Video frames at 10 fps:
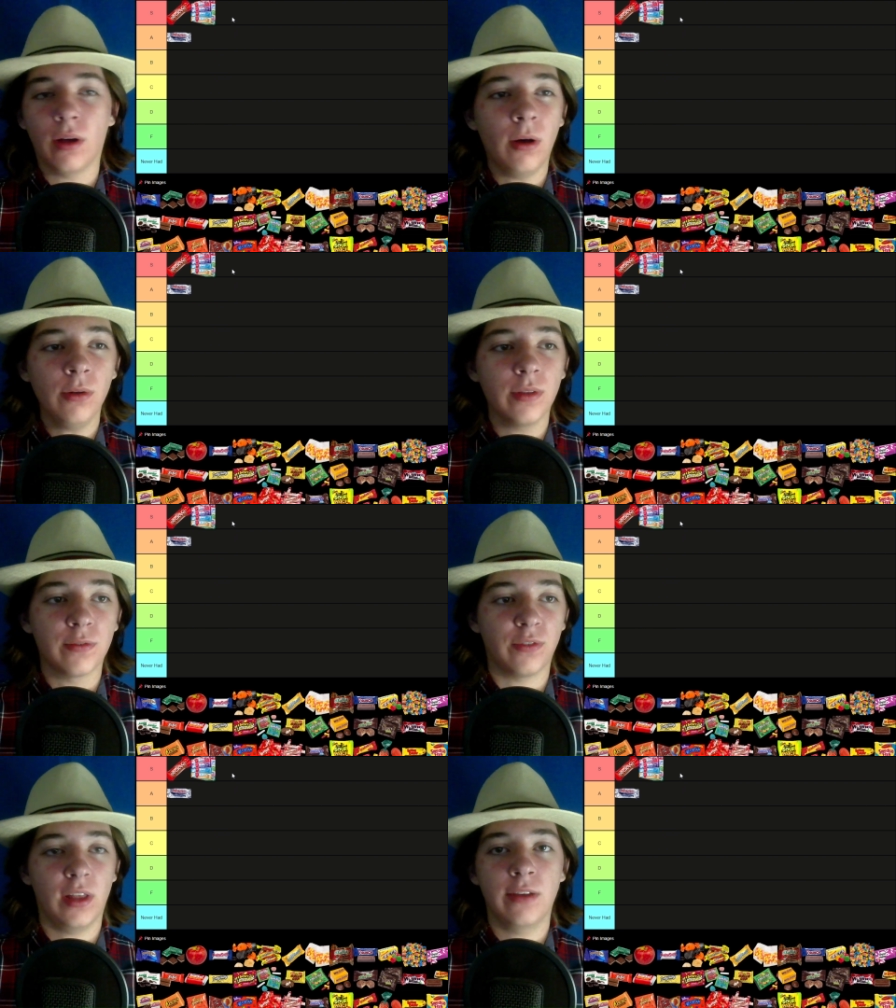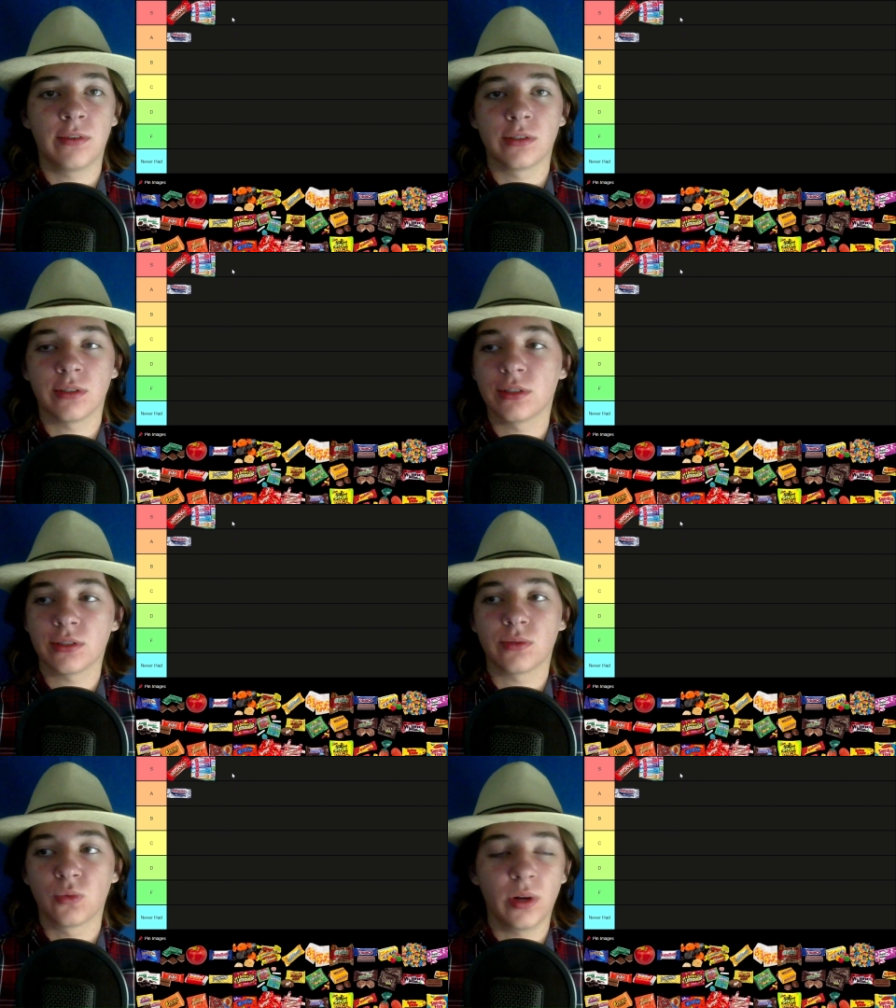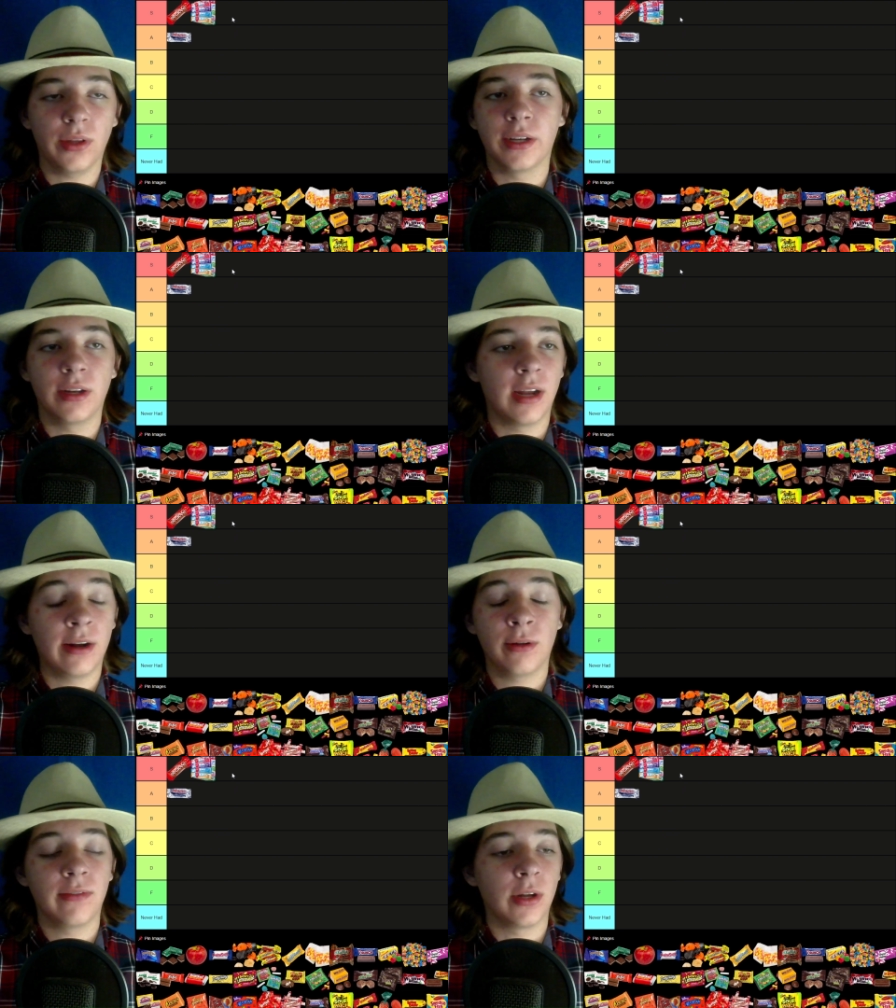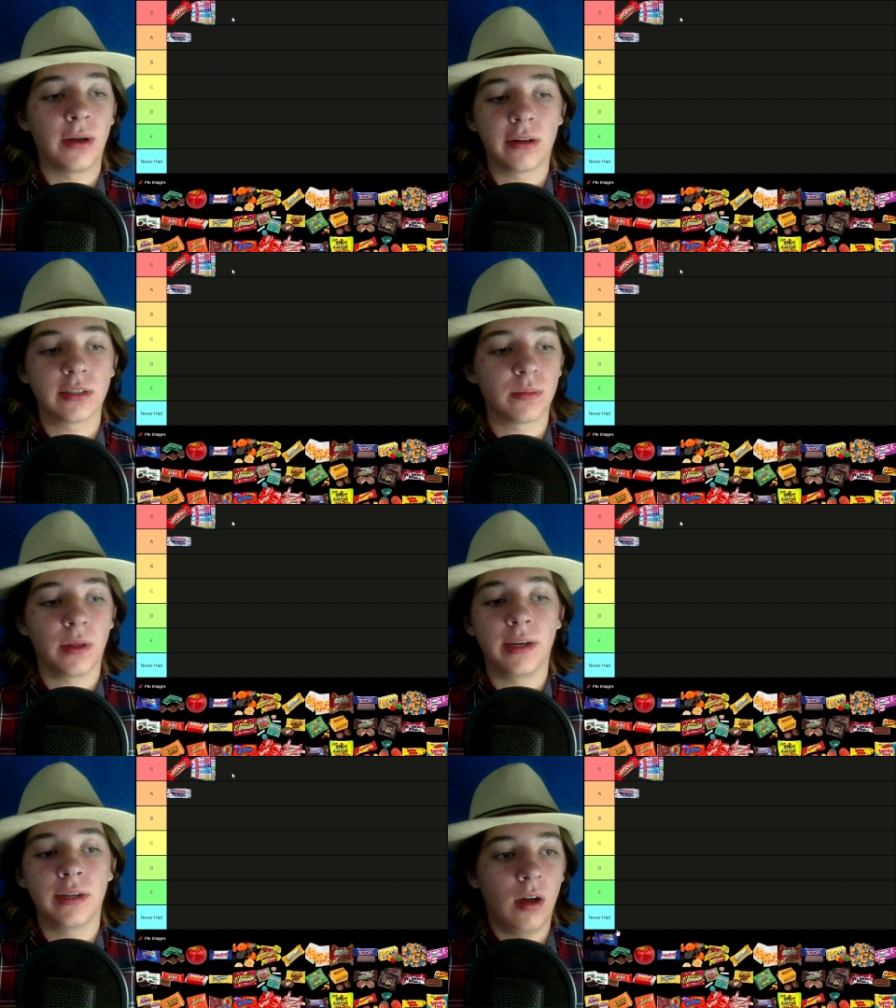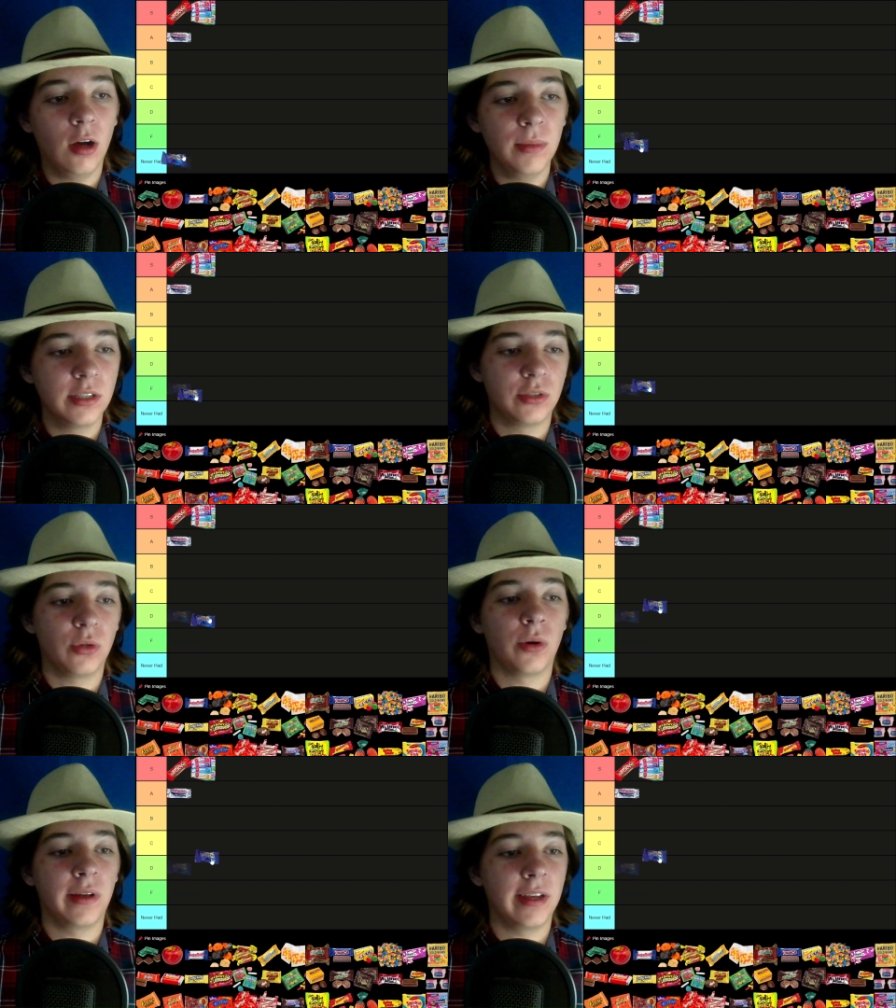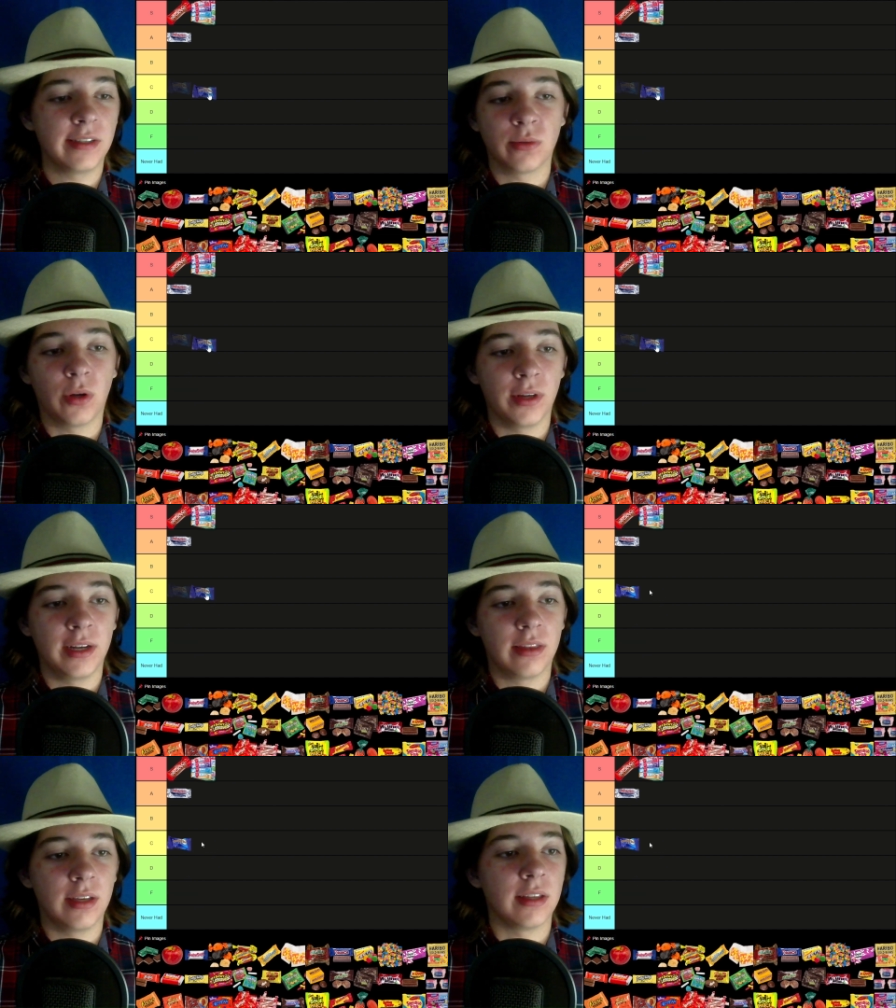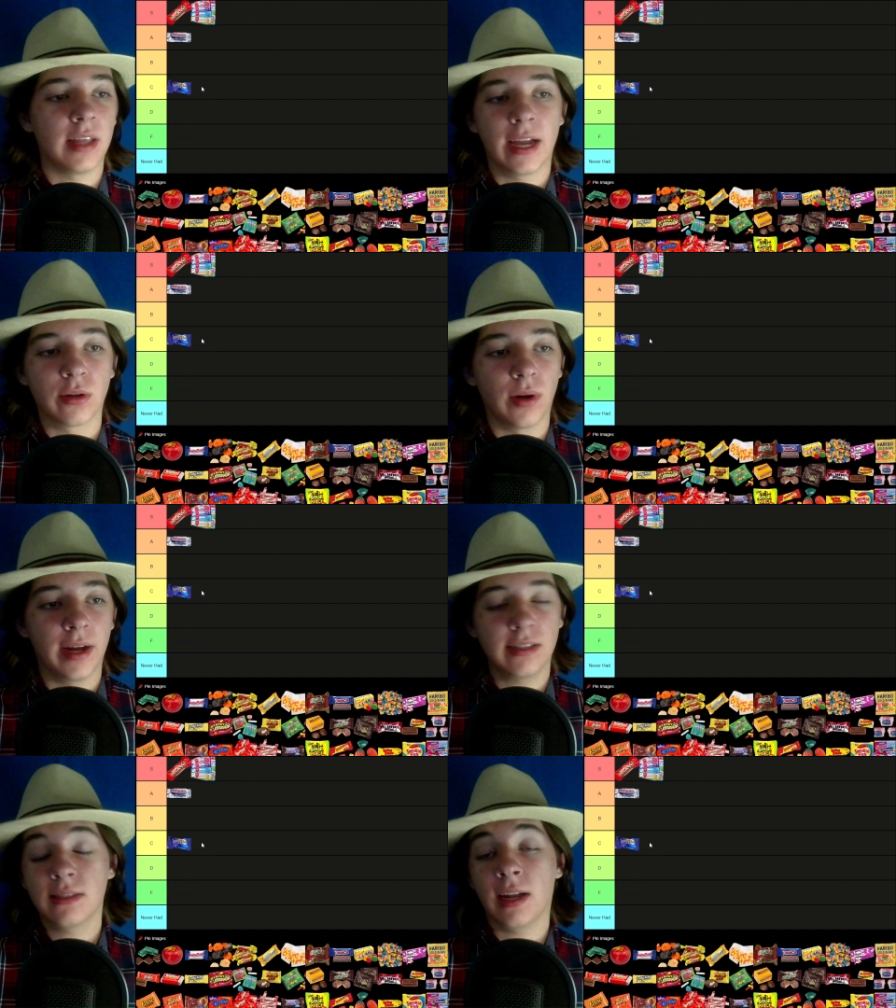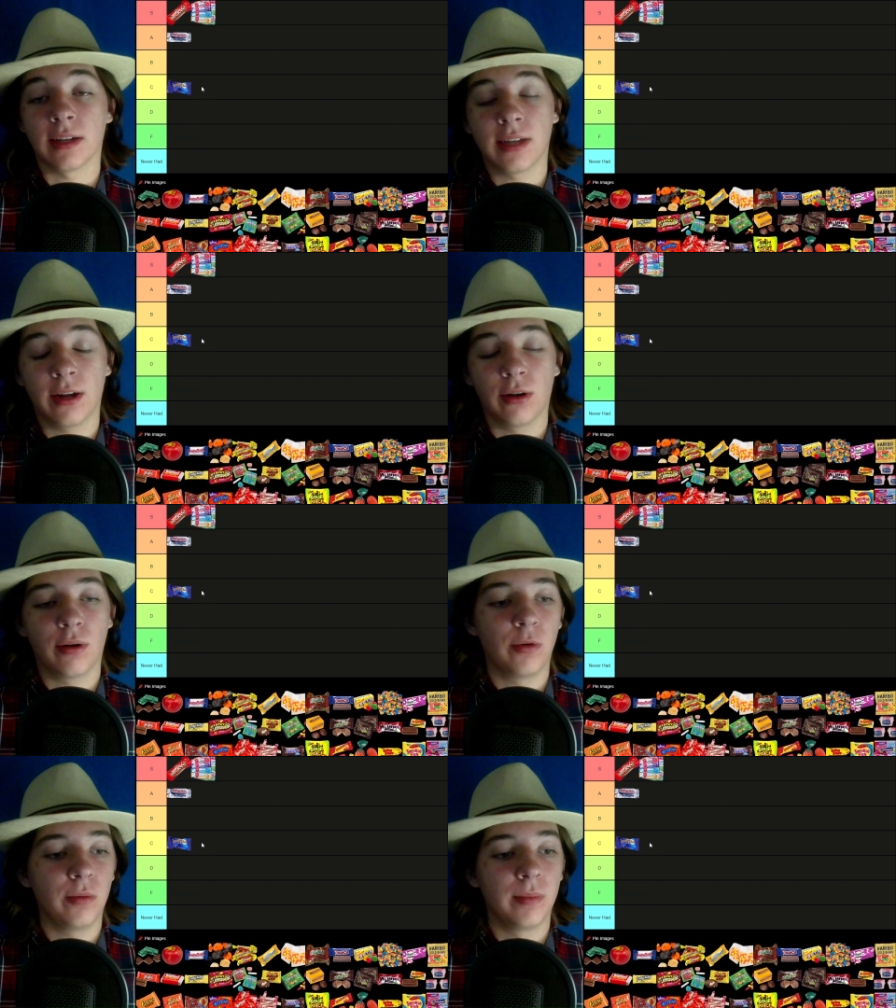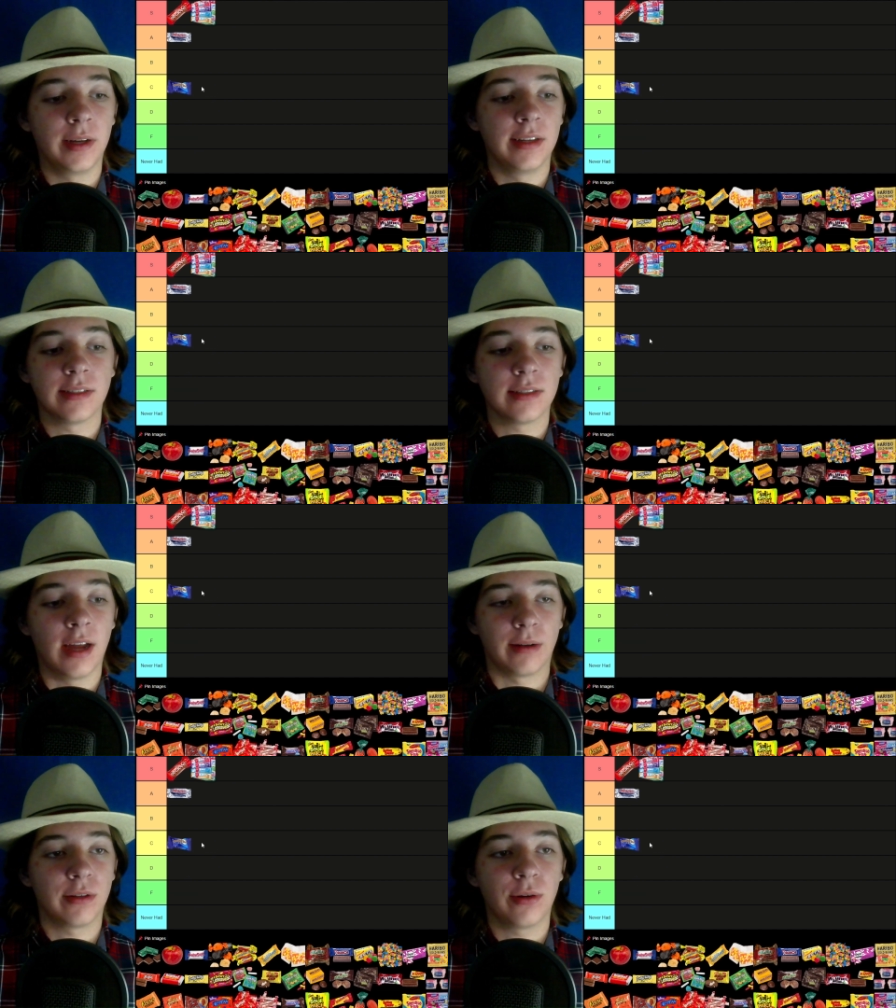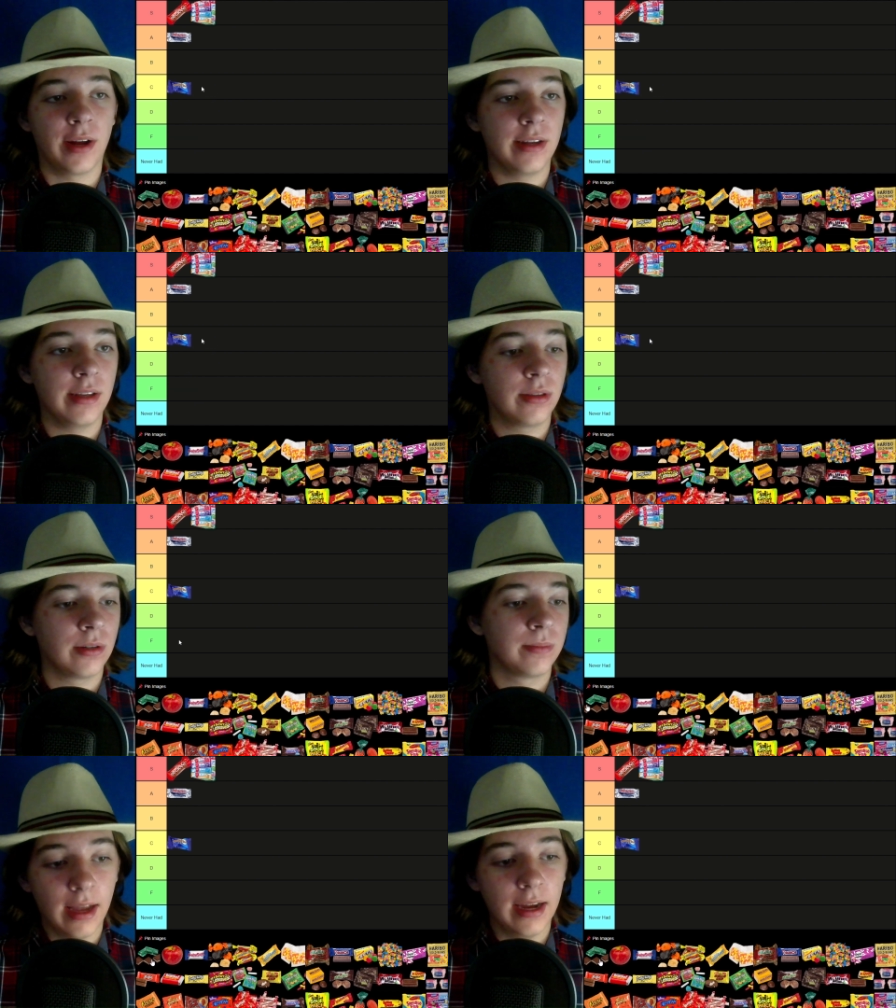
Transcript: All the flavors are just really good. I don't even know how to explain it. Almond Joy isn't really anything that great. It's not terrible, but it's not great either.